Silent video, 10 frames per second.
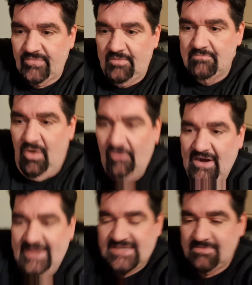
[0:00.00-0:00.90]

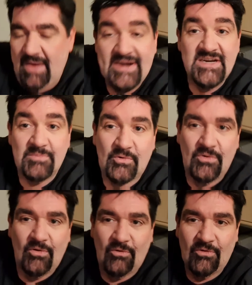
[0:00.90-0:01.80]
morally dependable,
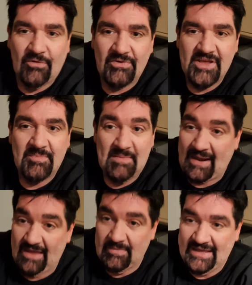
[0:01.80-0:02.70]
or you could be
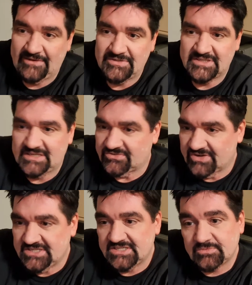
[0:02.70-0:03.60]
blackmailed. There's
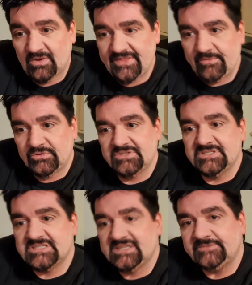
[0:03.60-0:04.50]
reasons why they
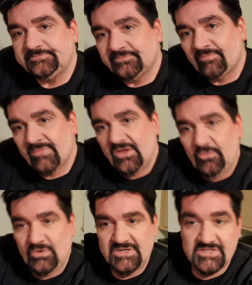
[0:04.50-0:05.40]
wouldn't
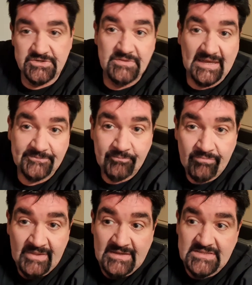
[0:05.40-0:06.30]
do that.
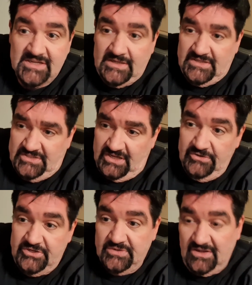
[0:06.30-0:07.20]
So
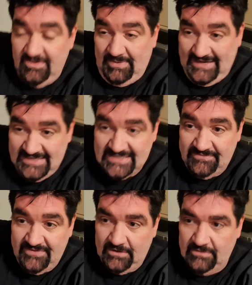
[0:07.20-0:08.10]
she got the police
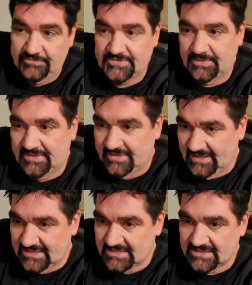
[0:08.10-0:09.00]
involved with
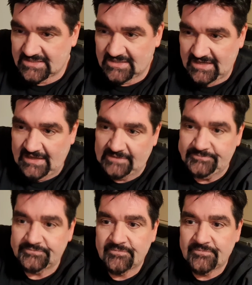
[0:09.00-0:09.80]
this, and